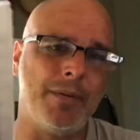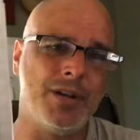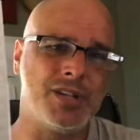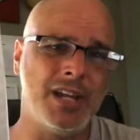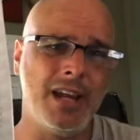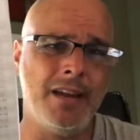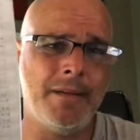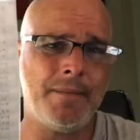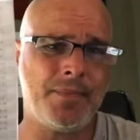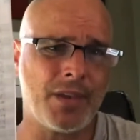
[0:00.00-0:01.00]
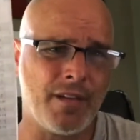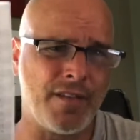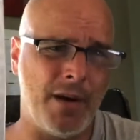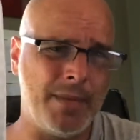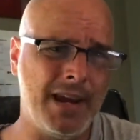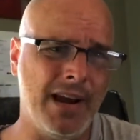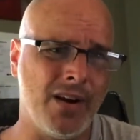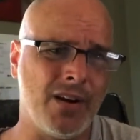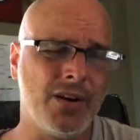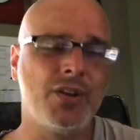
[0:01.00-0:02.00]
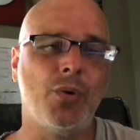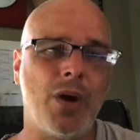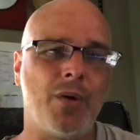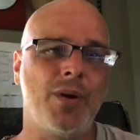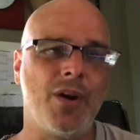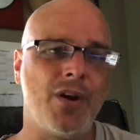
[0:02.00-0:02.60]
to see from here to where we are